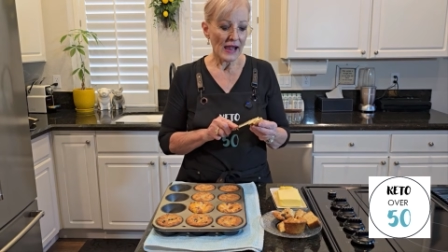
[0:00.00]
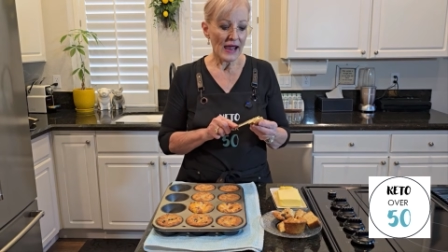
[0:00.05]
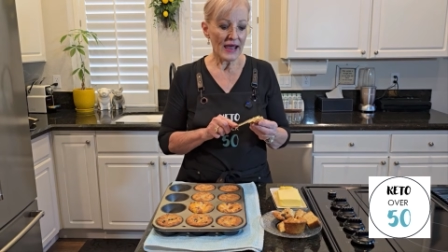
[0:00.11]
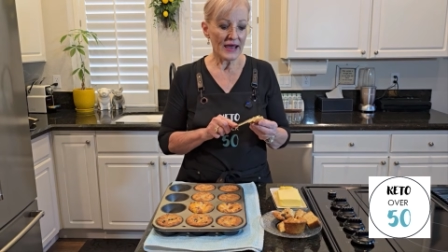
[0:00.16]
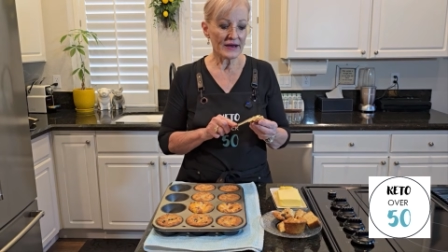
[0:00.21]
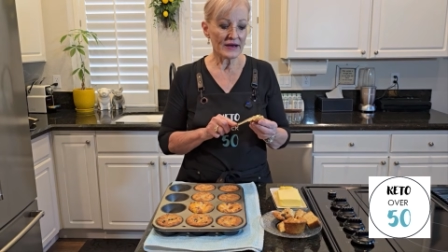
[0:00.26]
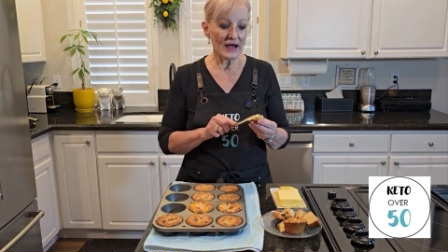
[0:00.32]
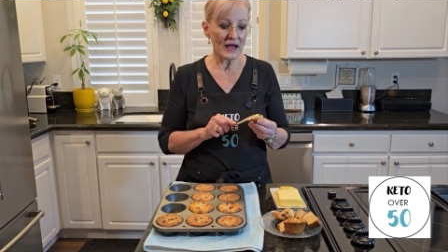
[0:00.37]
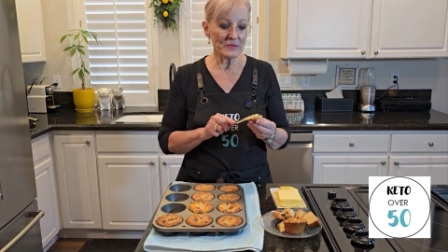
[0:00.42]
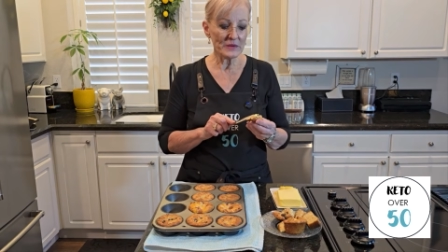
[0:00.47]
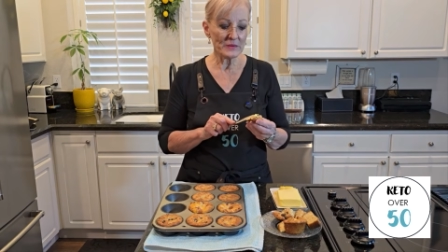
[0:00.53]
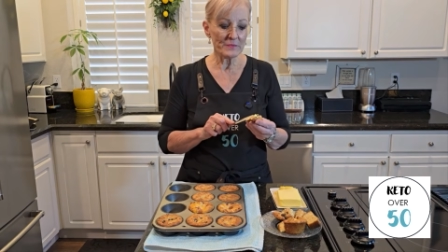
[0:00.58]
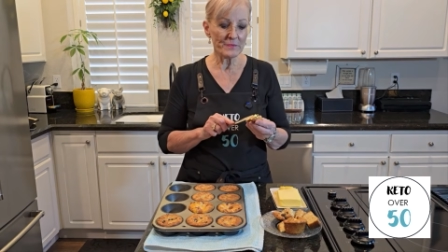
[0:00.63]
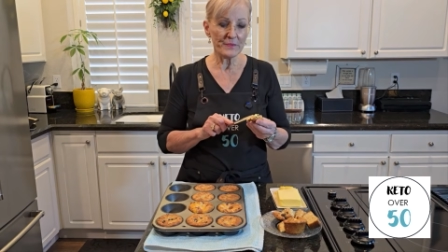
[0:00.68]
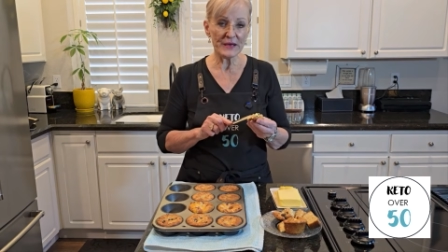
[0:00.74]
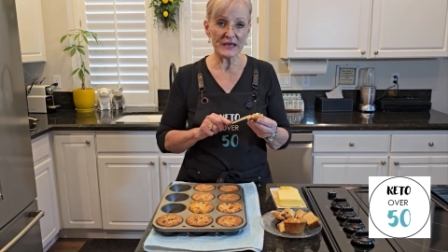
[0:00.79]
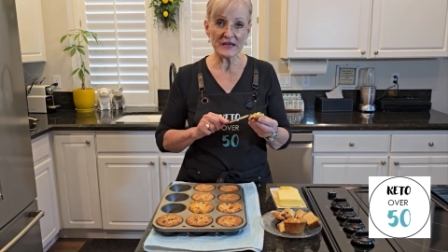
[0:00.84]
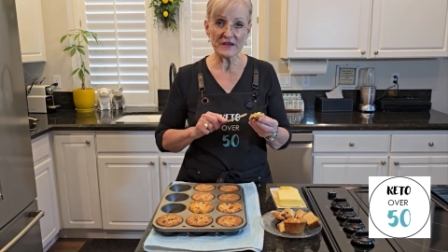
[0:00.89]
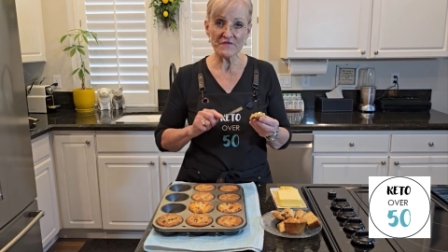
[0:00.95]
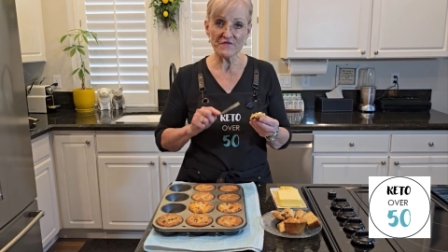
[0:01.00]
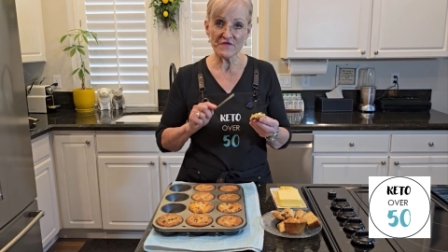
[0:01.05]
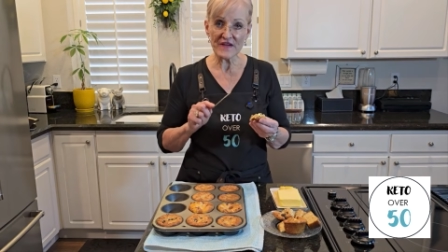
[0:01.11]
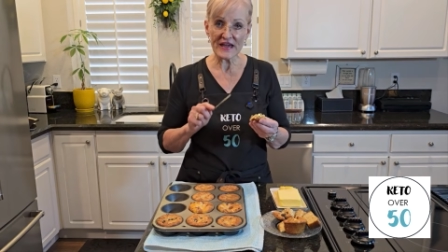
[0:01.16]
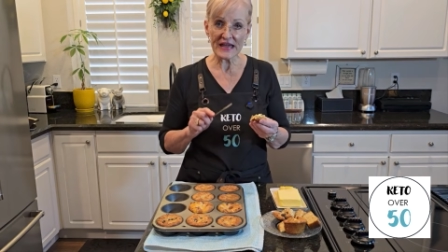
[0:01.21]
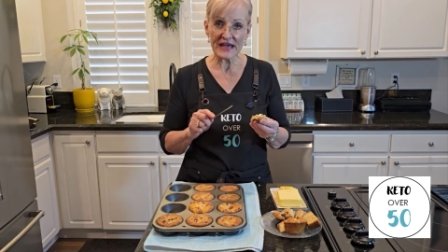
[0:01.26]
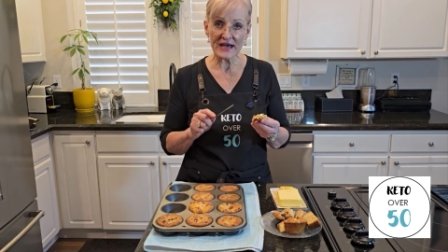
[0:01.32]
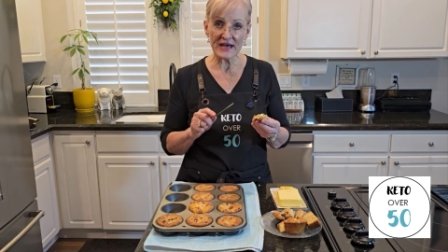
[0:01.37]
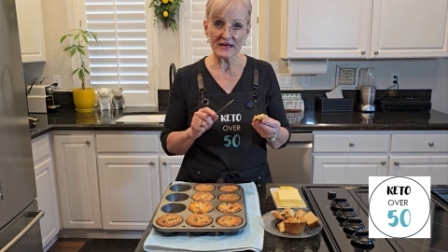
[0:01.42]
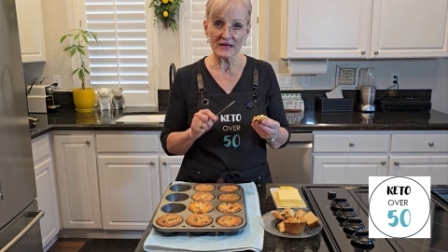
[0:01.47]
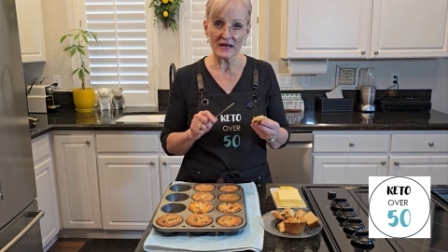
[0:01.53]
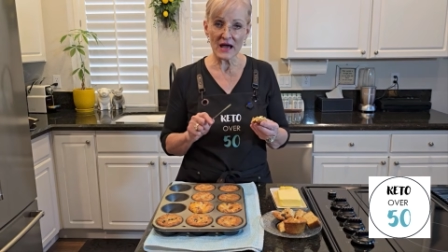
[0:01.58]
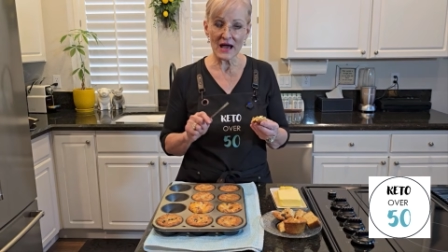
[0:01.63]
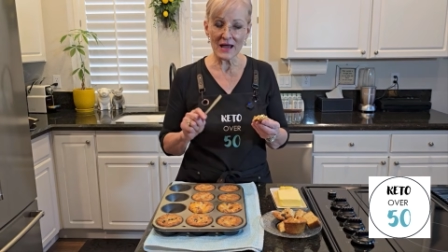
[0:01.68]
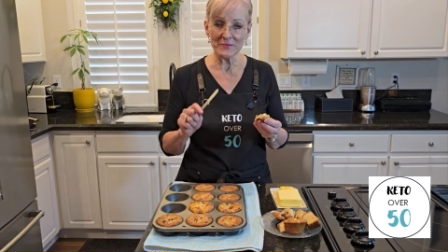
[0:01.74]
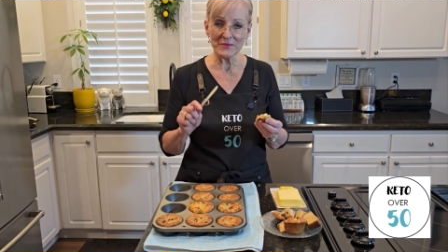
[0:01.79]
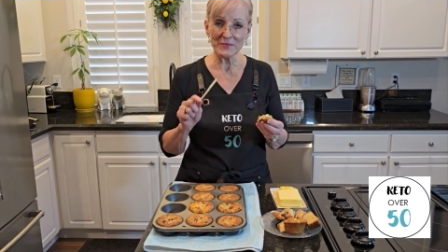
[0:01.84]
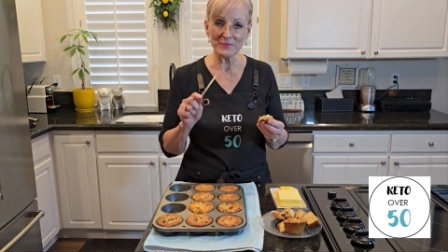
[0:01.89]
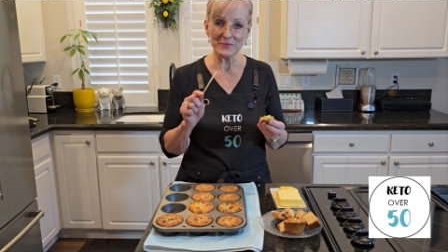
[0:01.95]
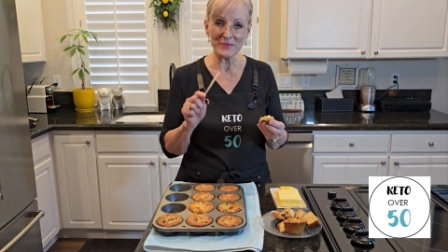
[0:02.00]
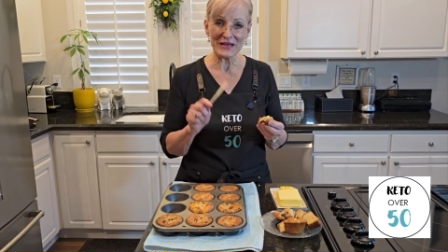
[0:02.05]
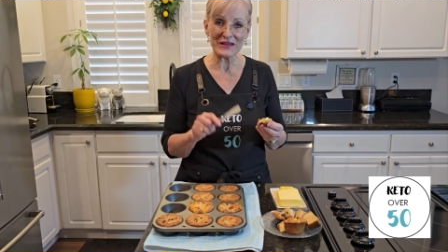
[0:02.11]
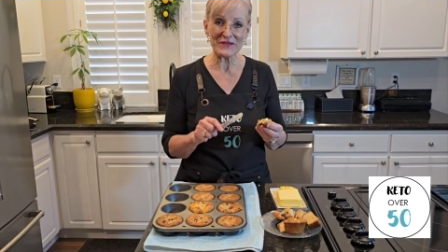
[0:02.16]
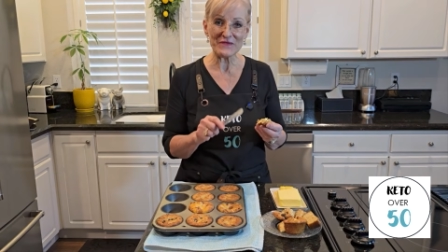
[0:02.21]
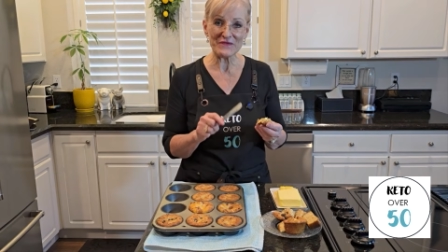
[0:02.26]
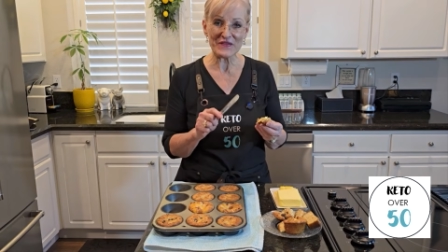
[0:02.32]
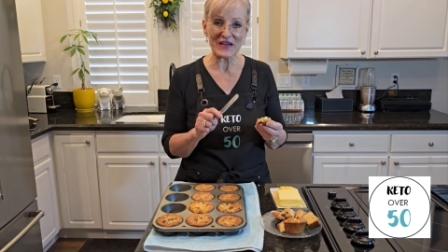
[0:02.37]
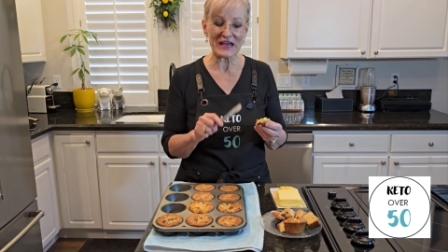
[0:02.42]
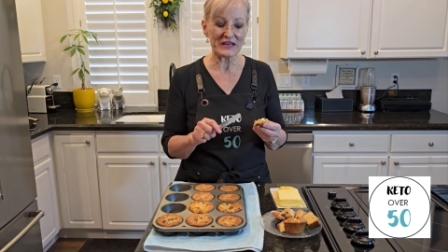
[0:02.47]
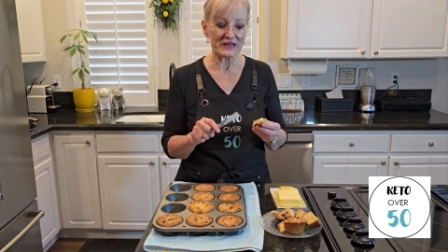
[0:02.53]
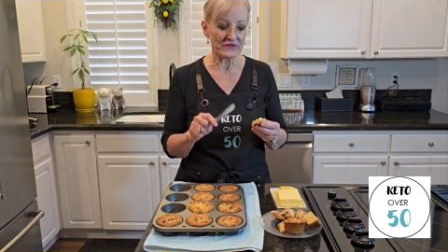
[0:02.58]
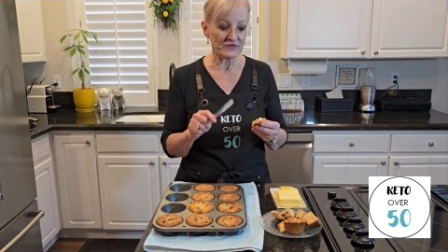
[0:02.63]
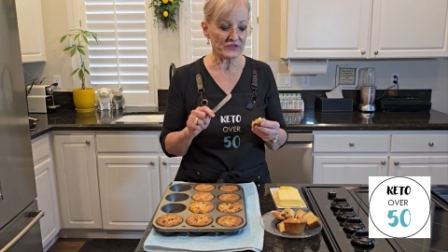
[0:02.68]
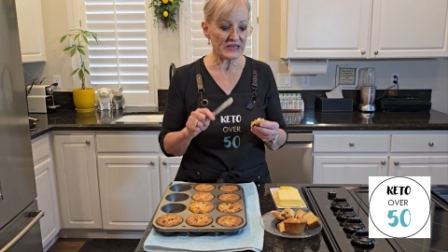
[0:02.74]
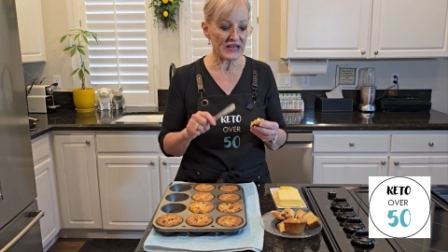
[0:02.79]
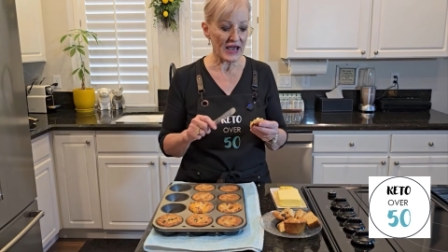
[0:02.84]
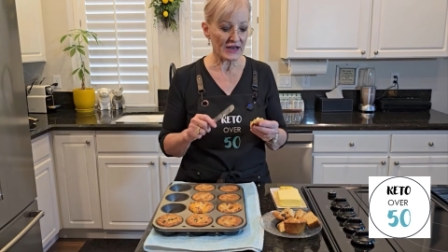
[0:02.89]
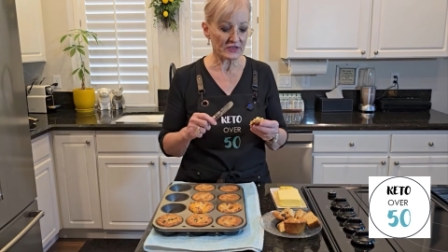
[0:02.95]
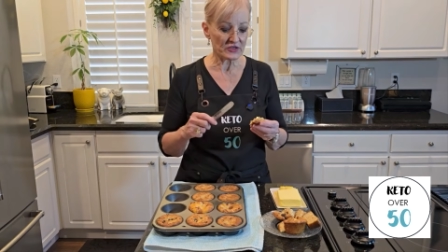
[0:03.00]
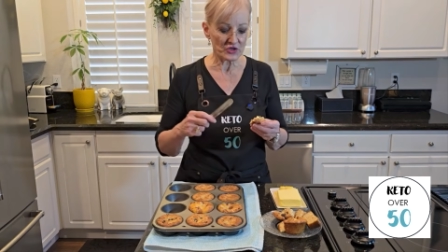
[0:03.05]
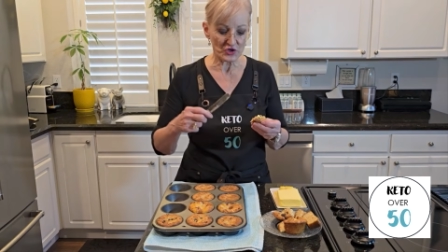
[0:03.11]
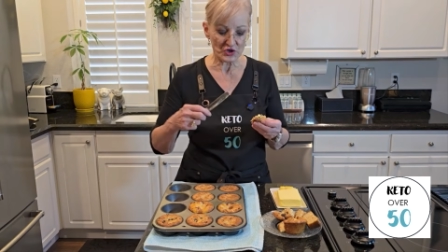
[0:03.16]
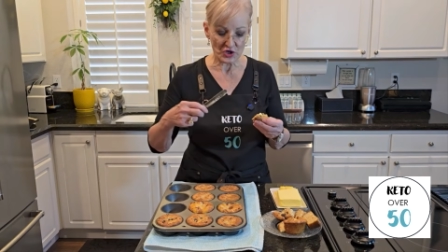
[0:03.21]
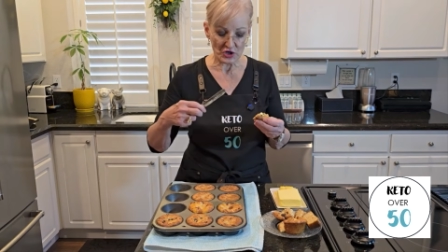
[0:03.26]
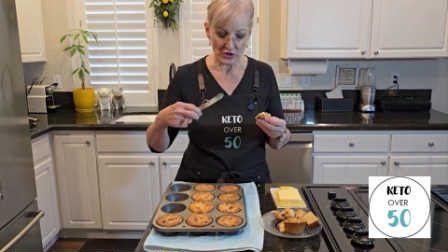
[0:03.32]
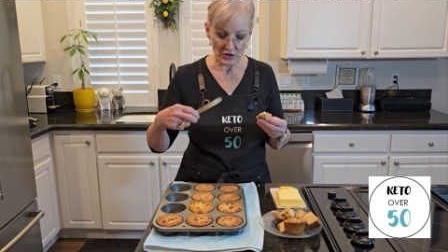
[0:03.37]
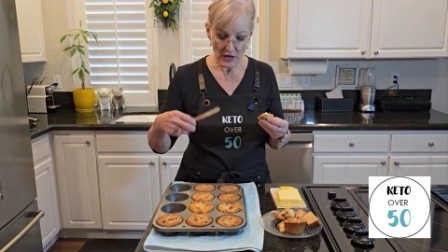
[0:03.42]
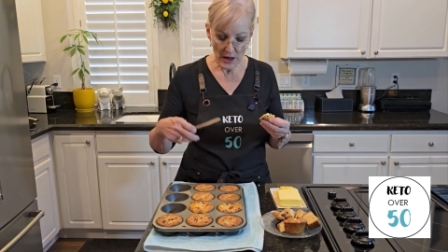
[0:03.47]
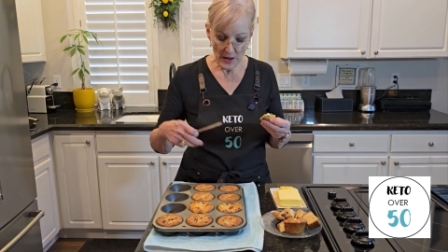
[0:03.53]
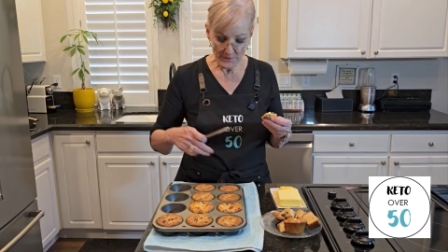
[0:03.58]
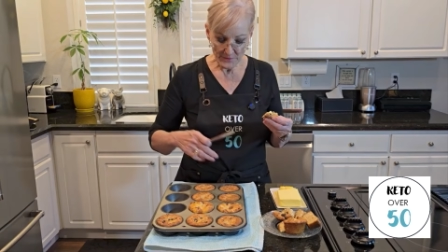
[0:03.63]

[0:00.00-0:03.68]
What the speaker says: And I'm a big fan of texture,